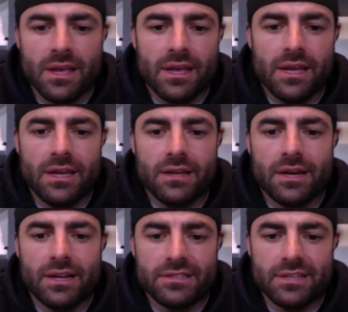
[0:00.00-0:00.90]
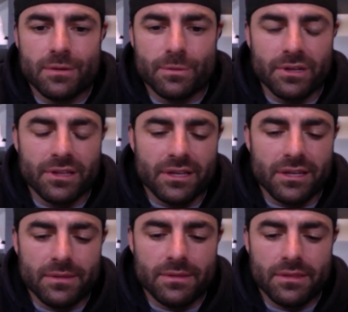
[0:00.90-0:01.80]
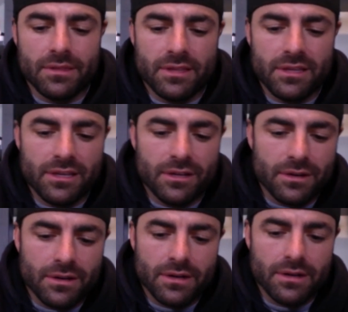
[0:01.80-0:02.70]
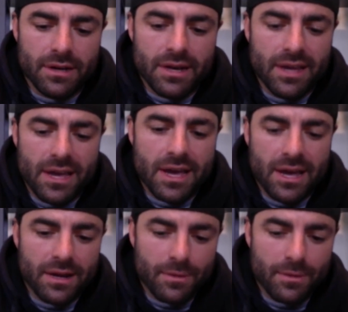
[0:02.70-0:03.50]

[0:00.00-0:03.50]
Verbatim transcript: And I'd say really the year I had,